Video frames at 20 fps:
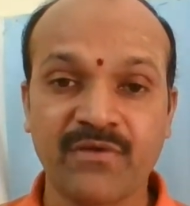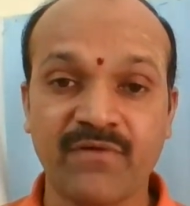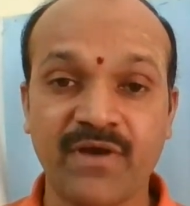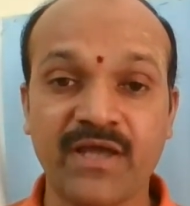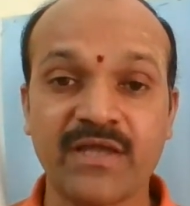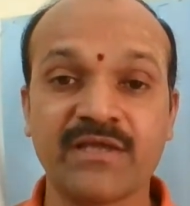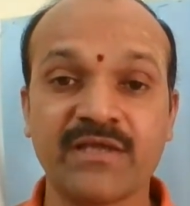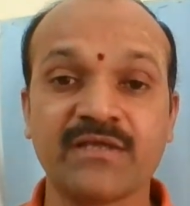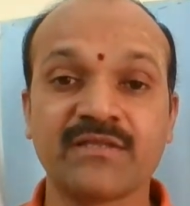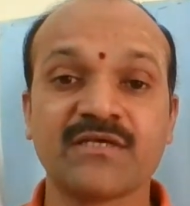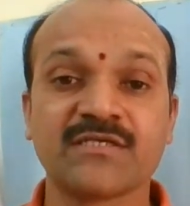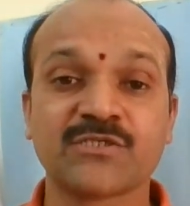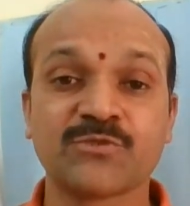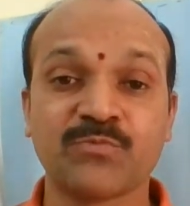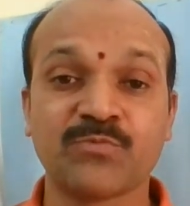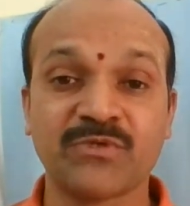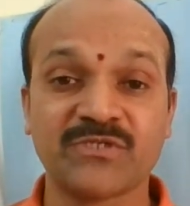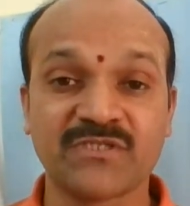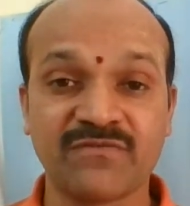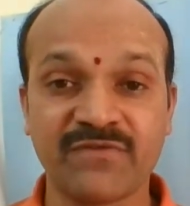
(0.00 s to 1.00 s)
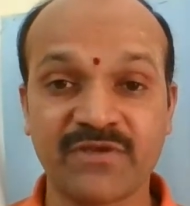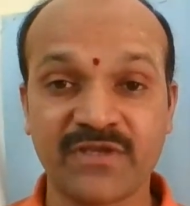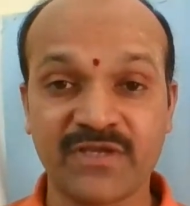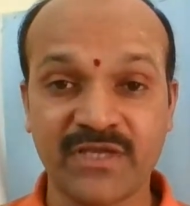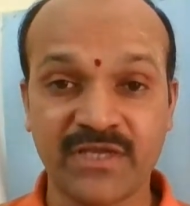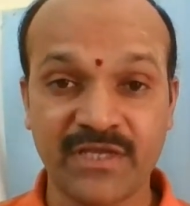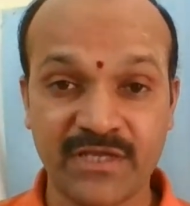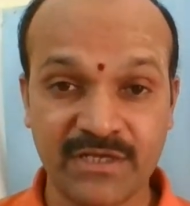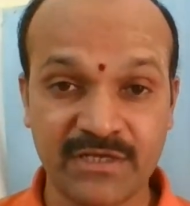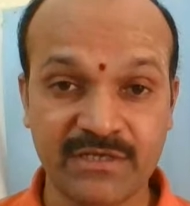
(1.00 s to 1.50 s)
why the specific
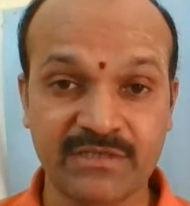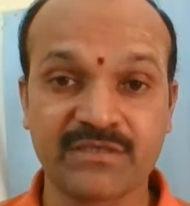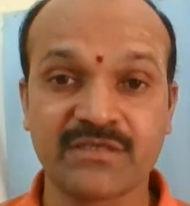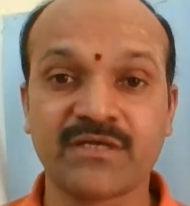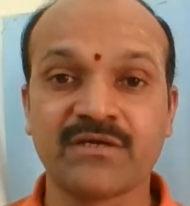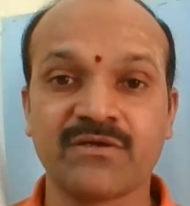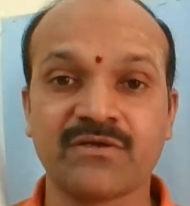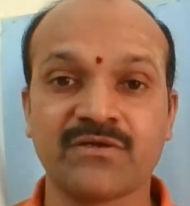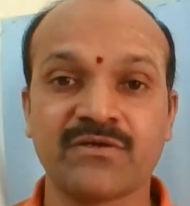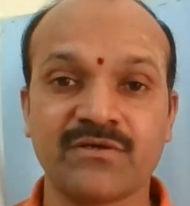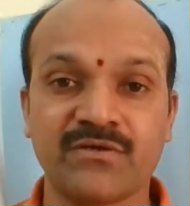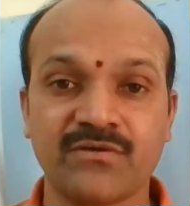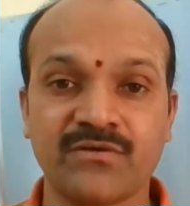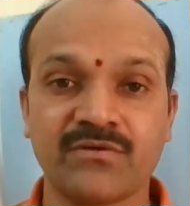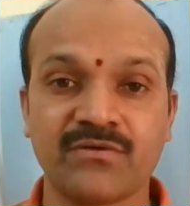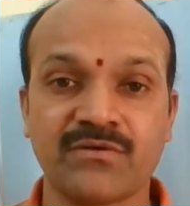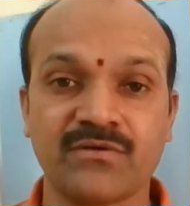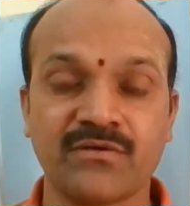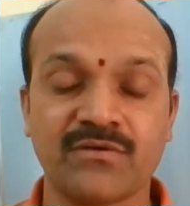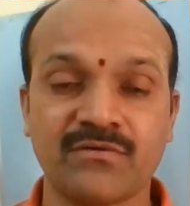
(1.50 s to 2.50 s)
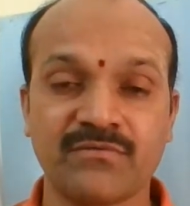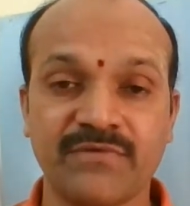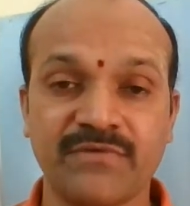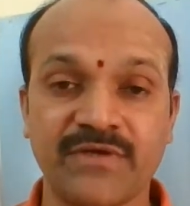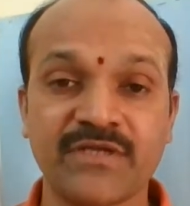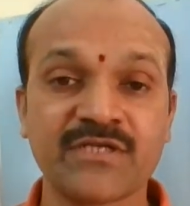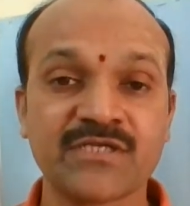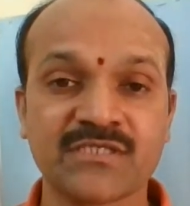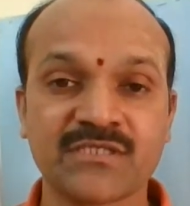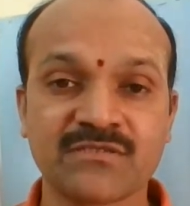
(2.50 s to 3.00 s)
heat
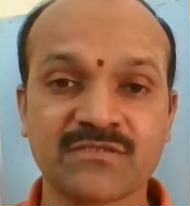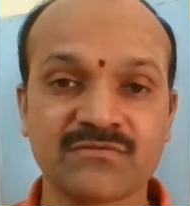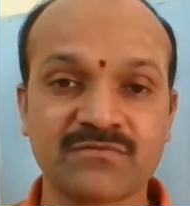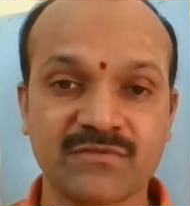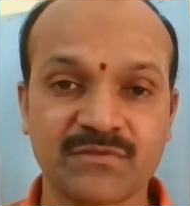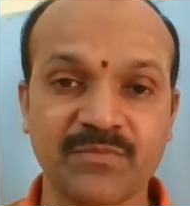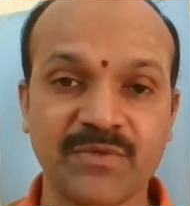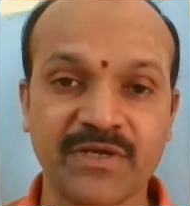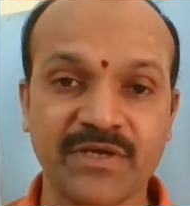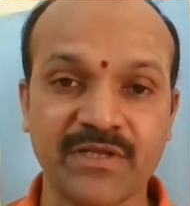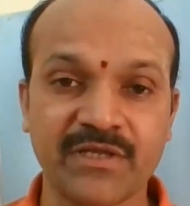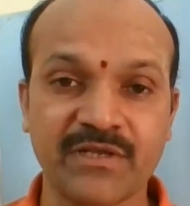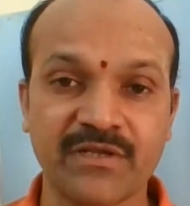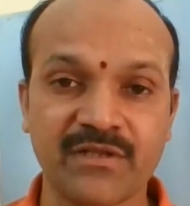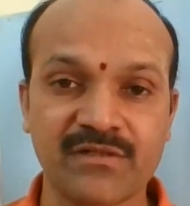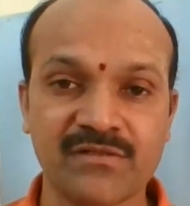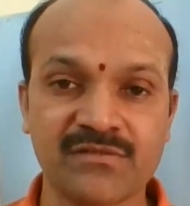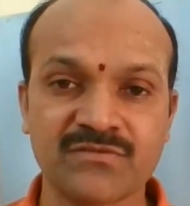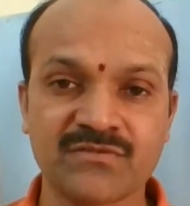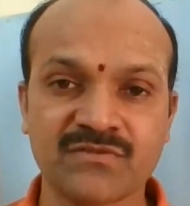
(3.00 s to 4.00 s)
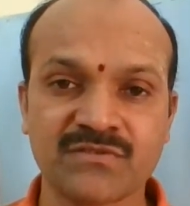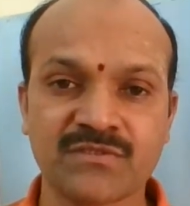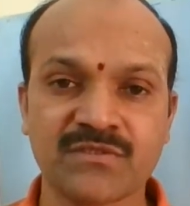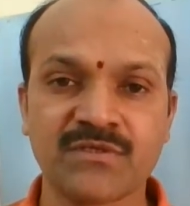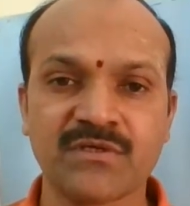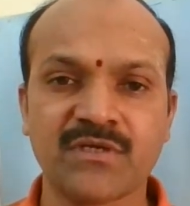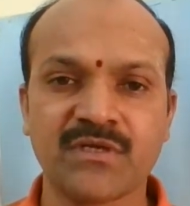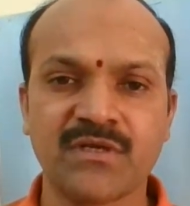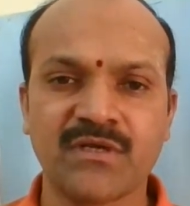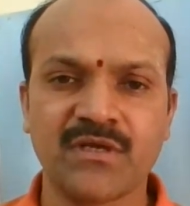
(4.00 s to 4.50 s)
varies with materials,
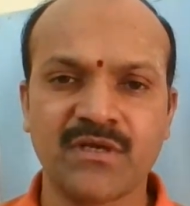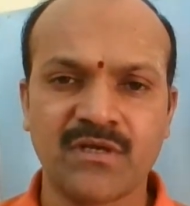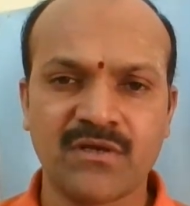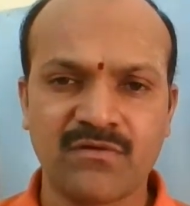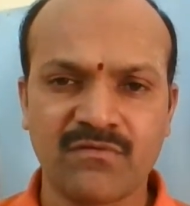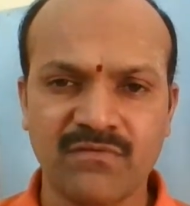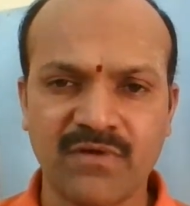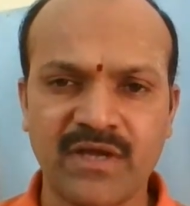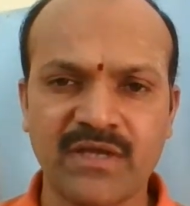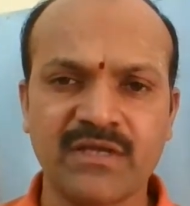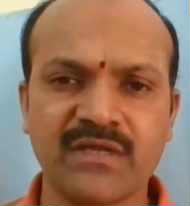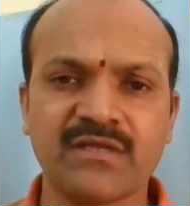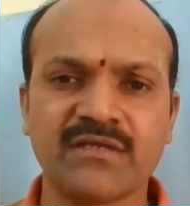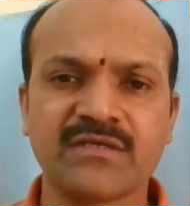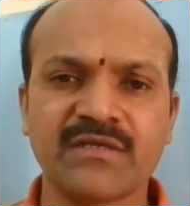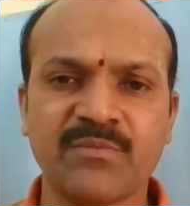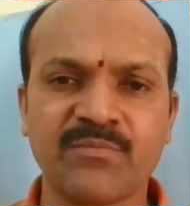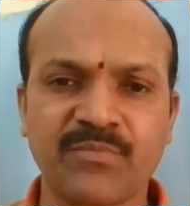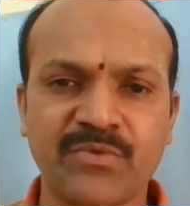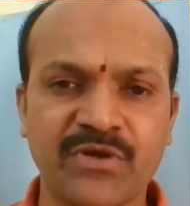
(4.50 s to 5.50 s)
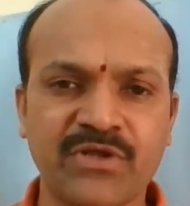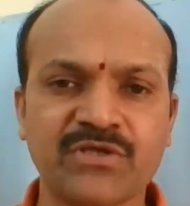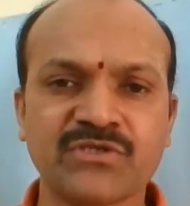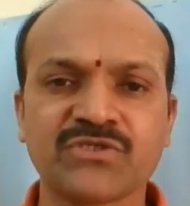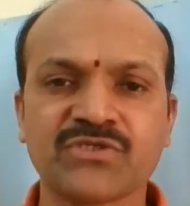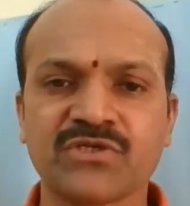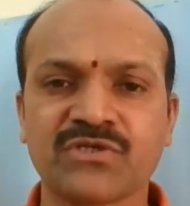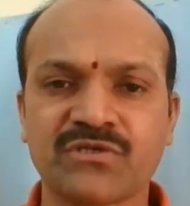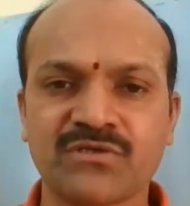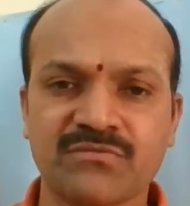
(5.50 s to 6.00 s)
why
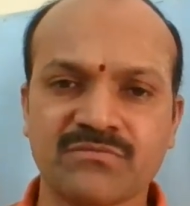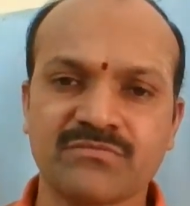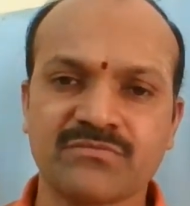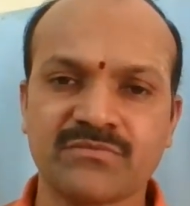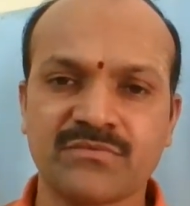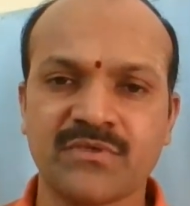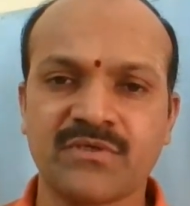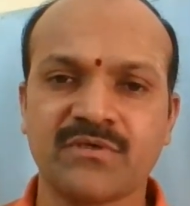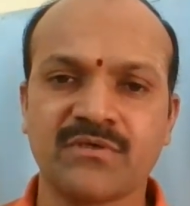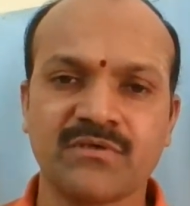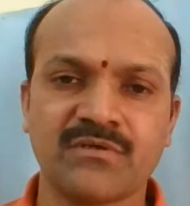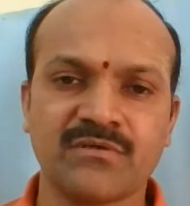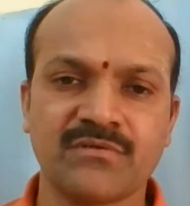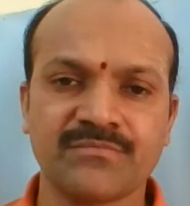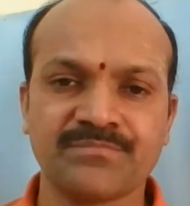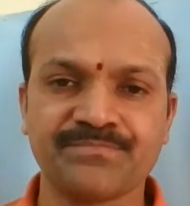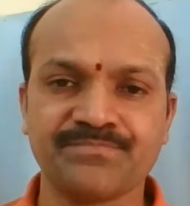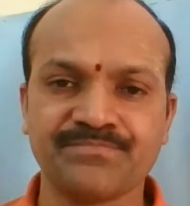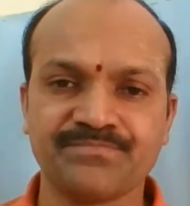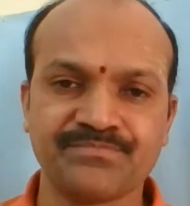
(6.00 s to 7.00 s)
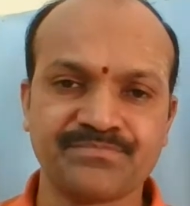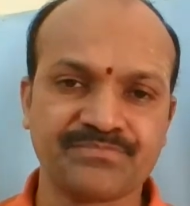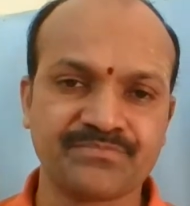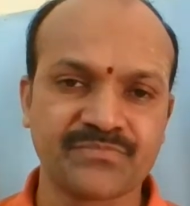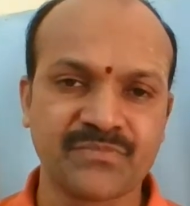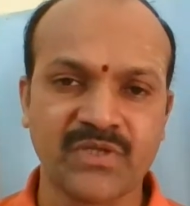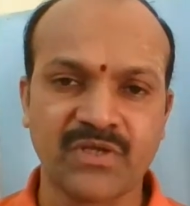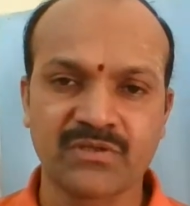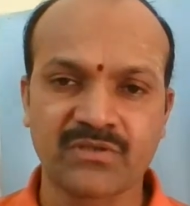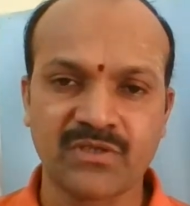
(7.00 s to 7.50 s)
temperature,
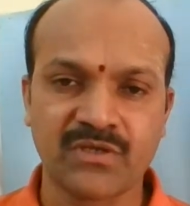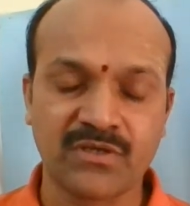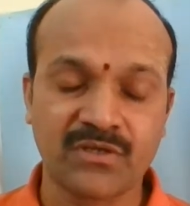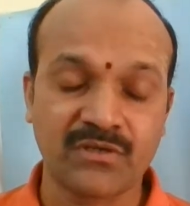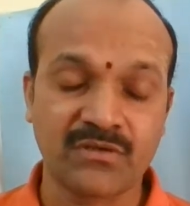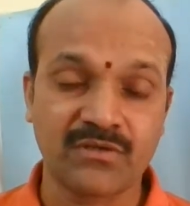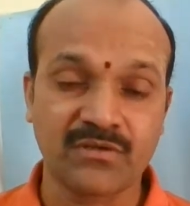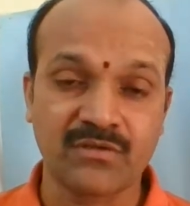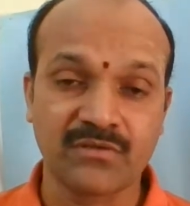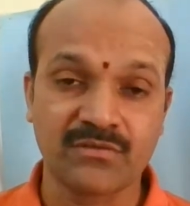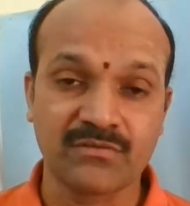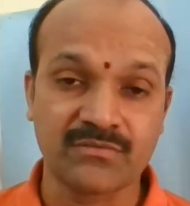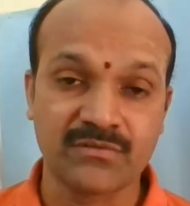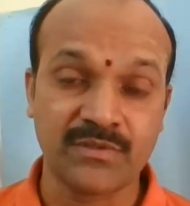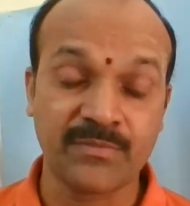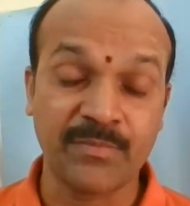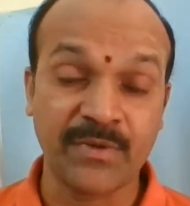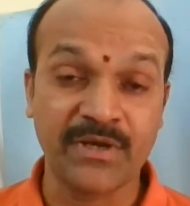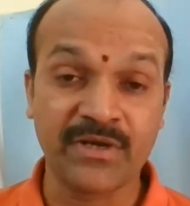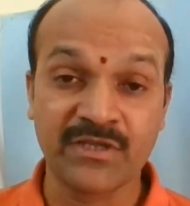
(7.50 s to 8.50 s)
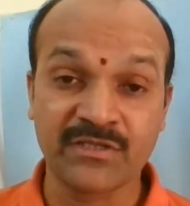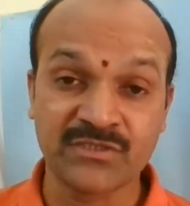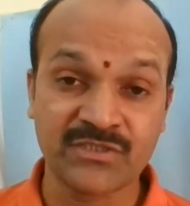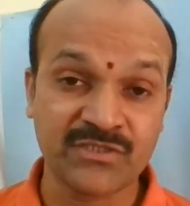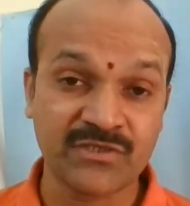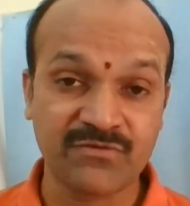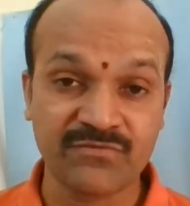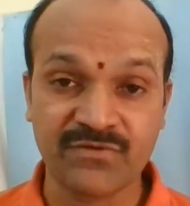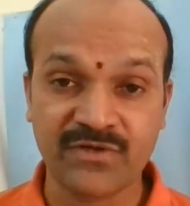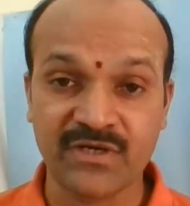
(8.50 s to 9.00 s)
the
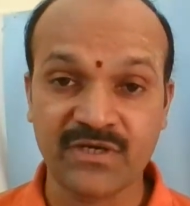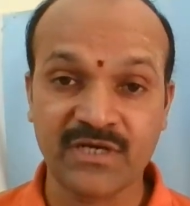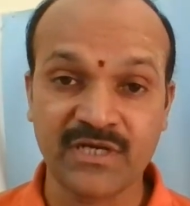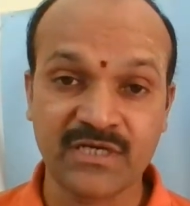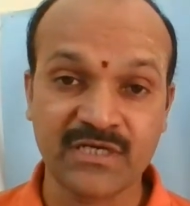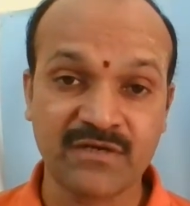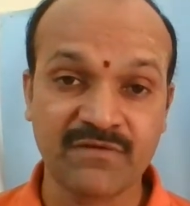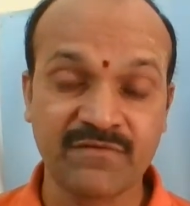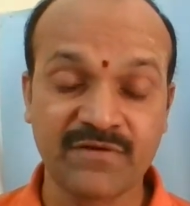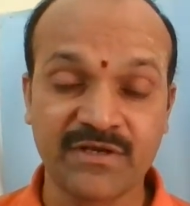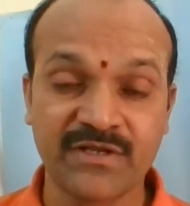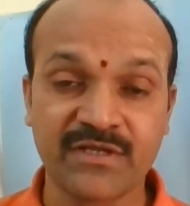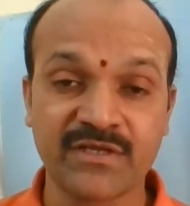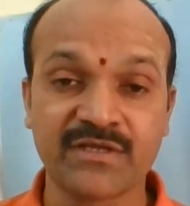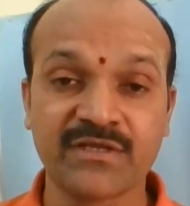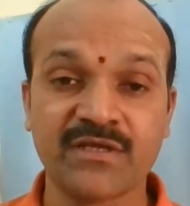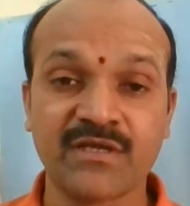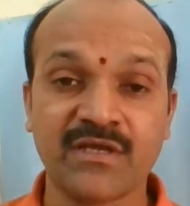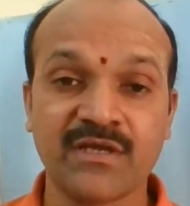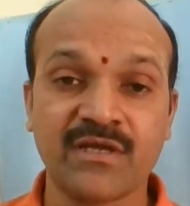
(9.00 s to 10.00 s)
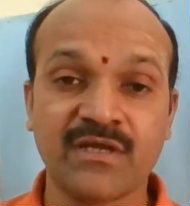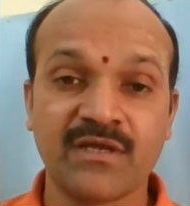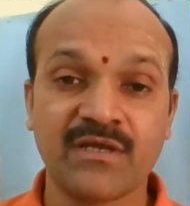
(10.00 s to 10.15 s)
dependence of conductivity